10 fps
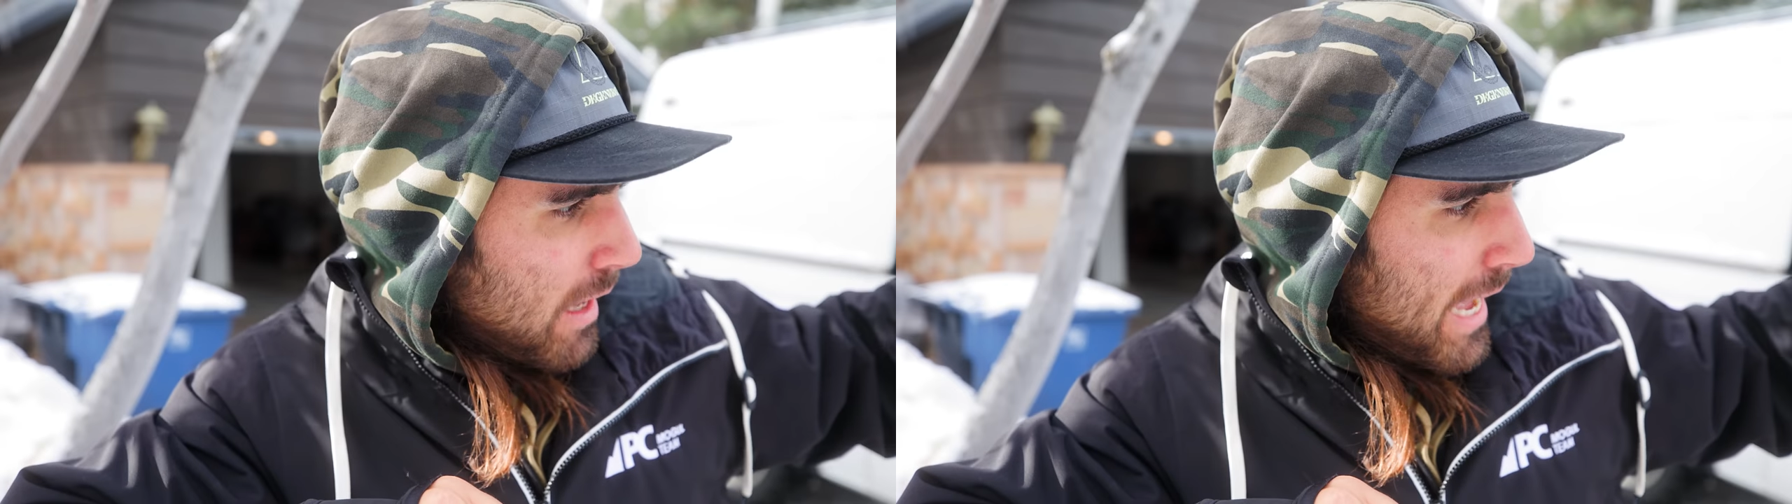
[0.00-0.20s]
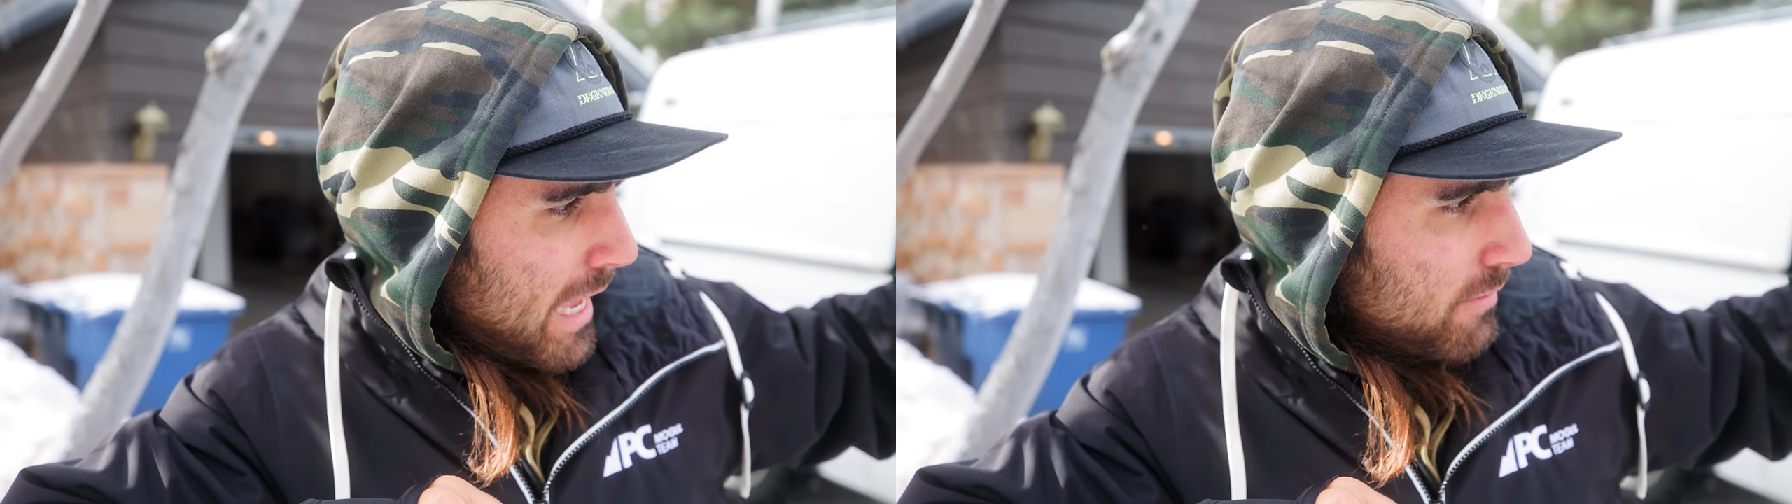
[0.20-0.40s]

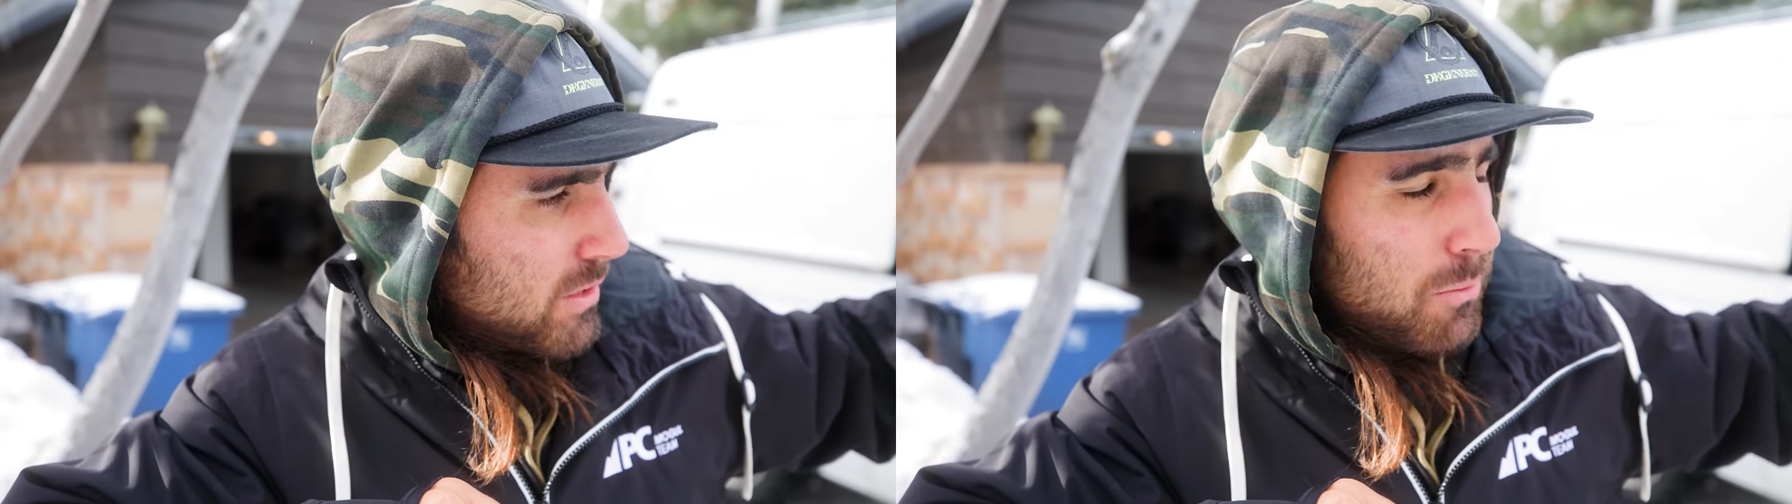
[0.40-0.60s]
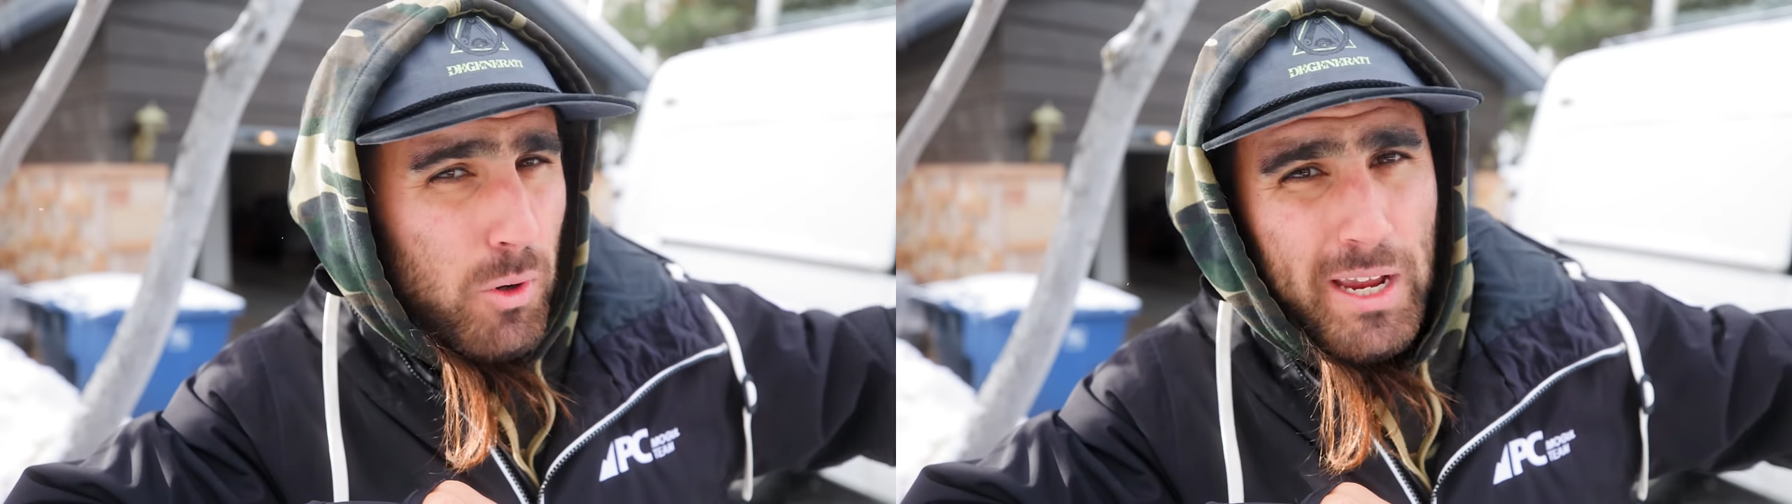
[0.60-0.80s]
I have
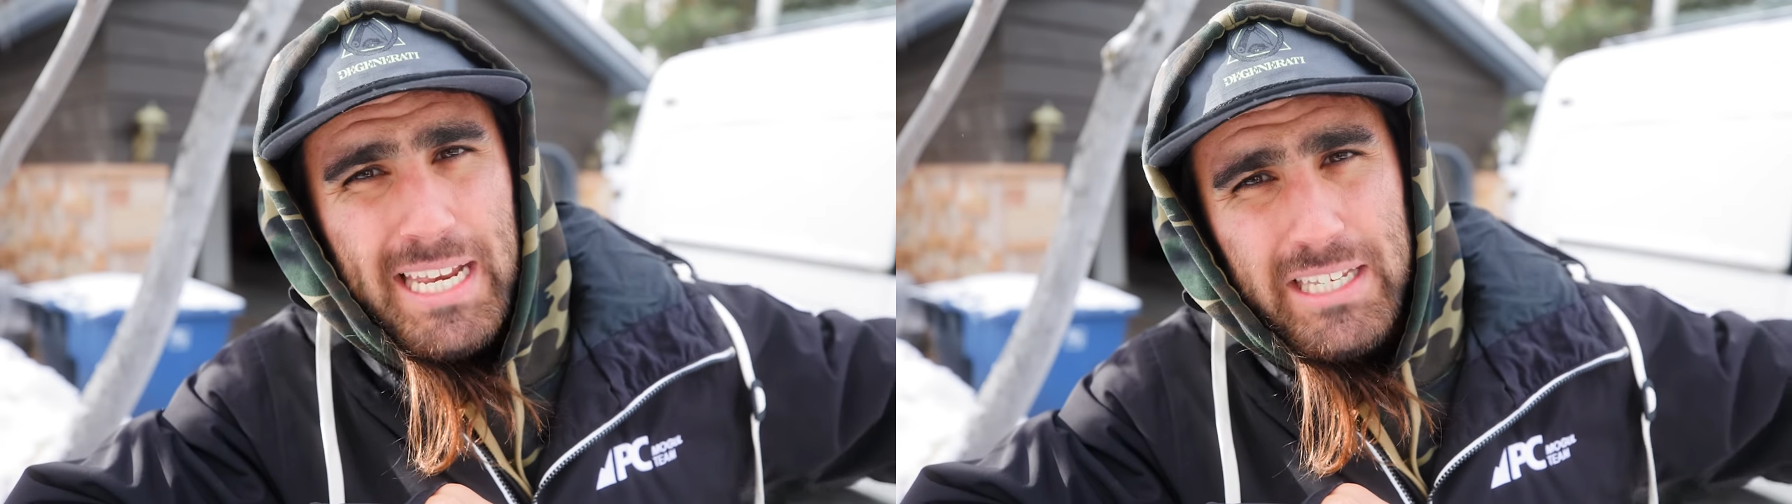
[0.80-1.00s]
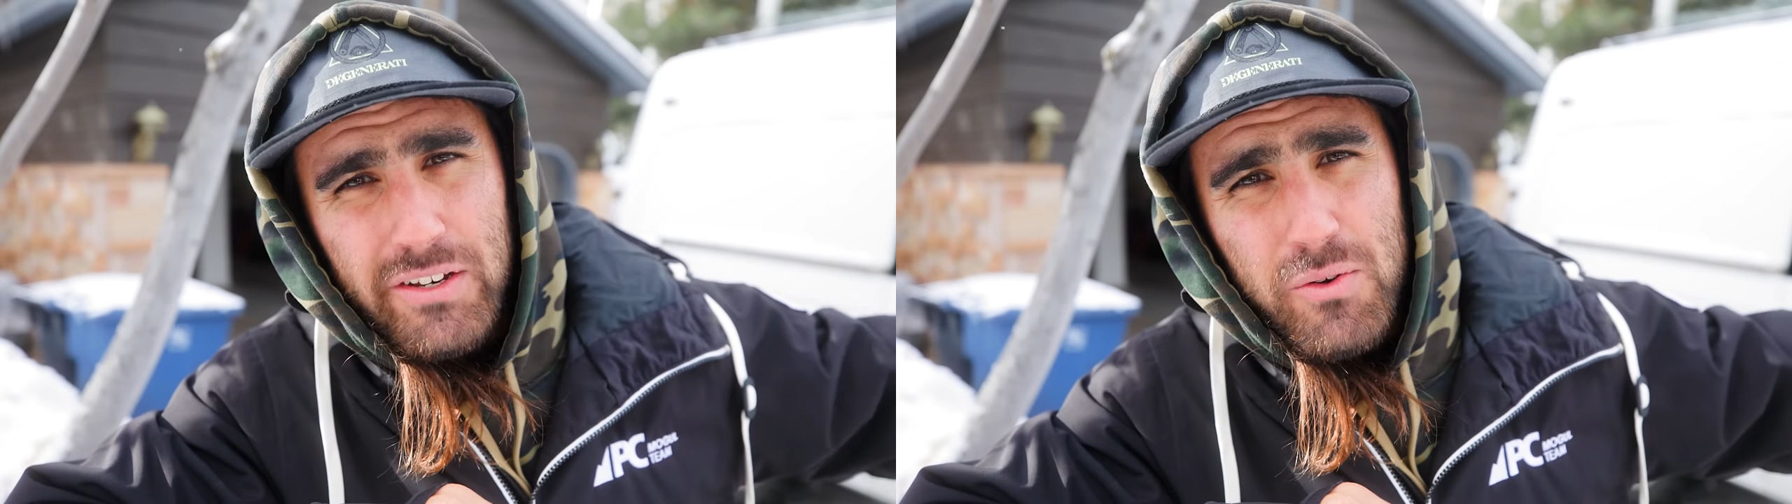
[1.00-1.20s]
some work I
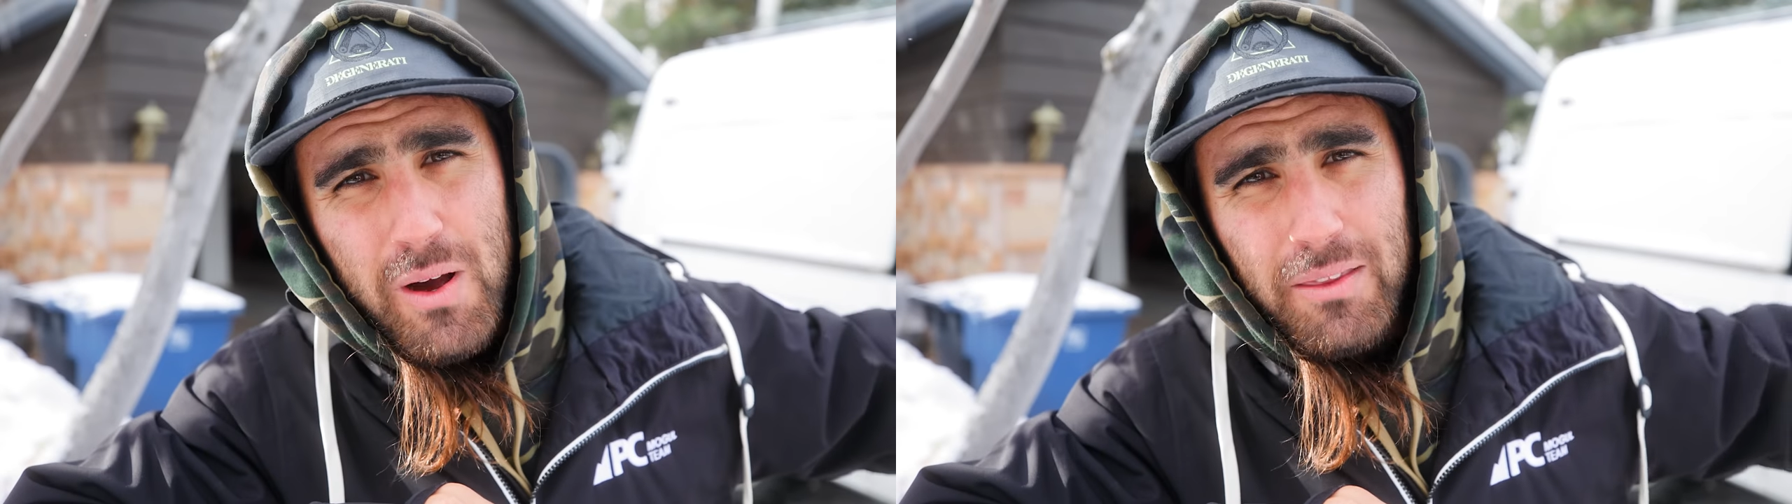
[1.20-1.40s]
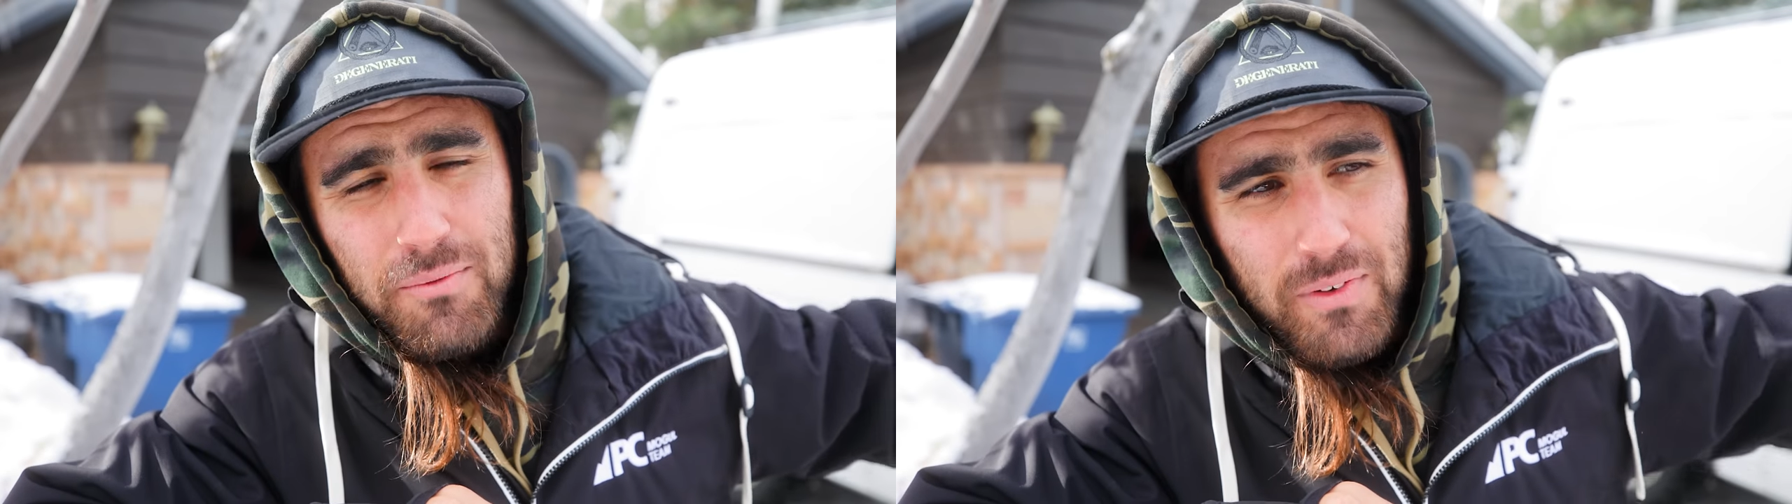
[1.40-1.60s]
need to do
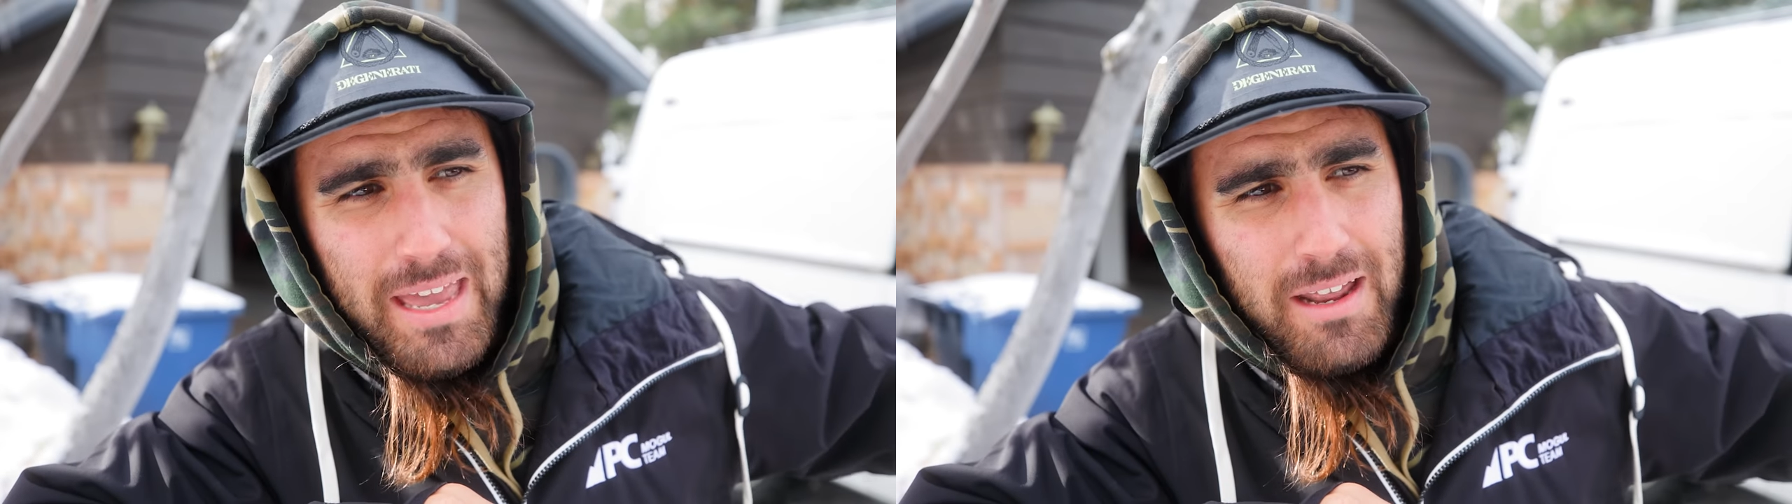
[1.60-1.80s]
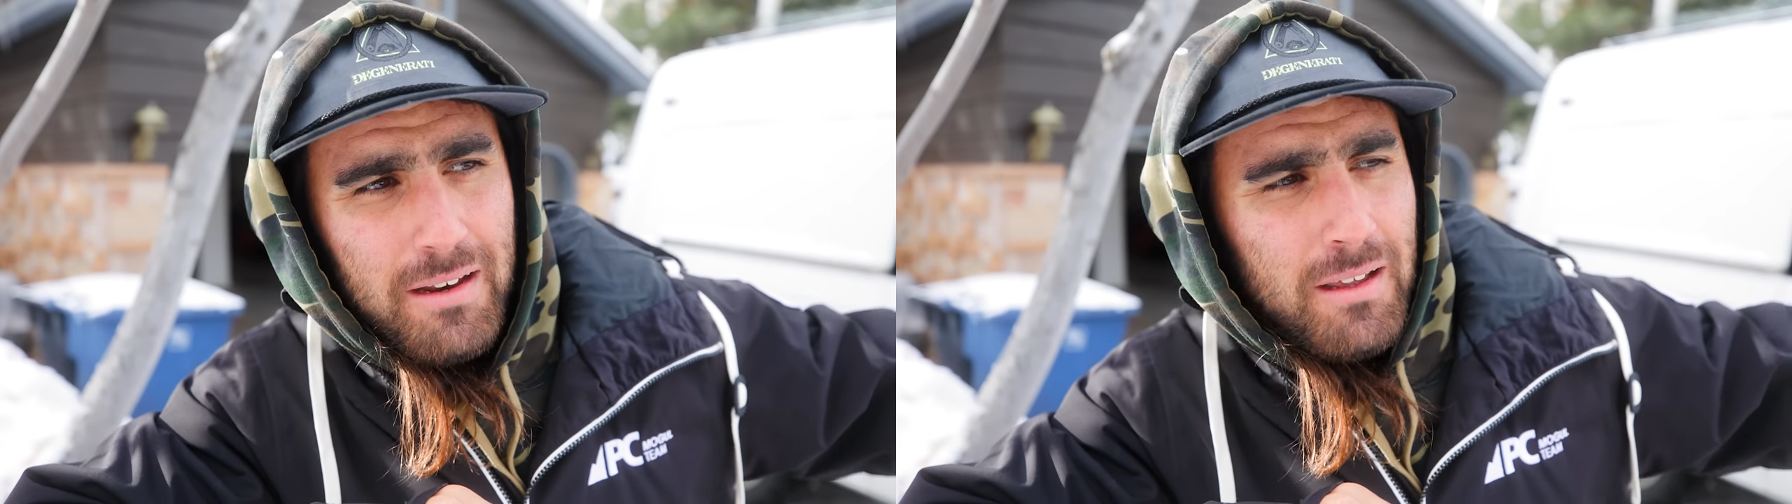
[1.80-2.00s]
on the
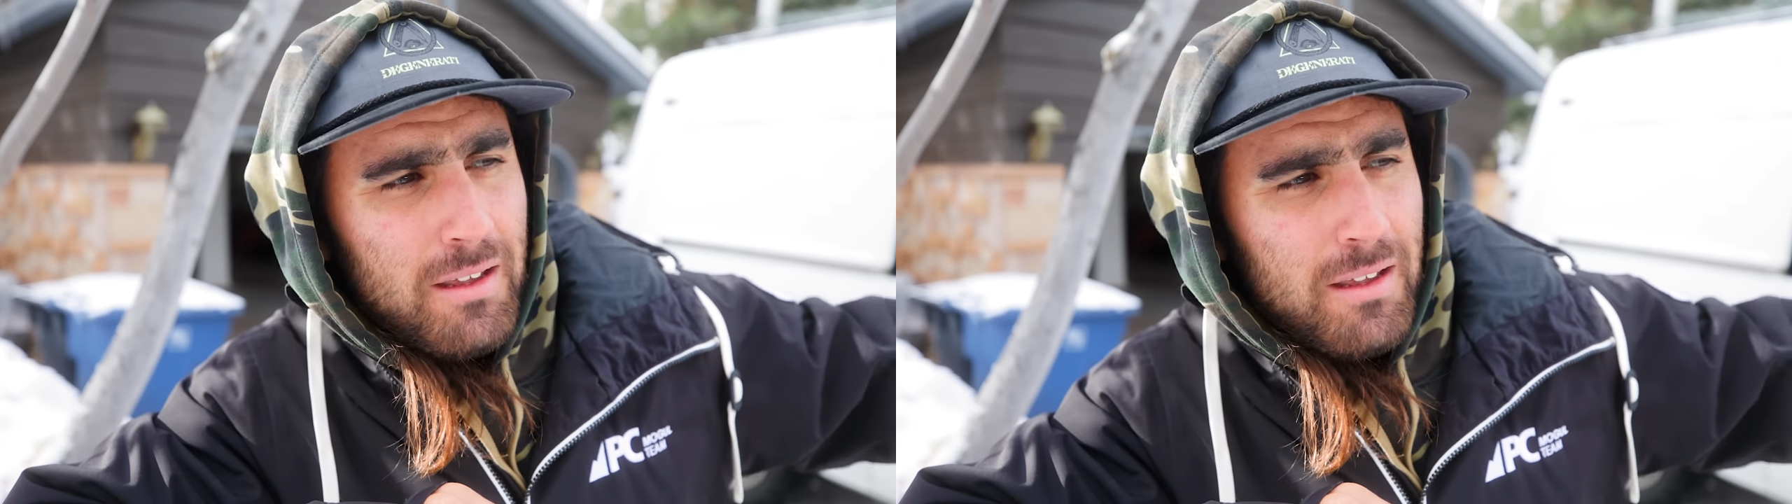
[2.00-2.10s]
van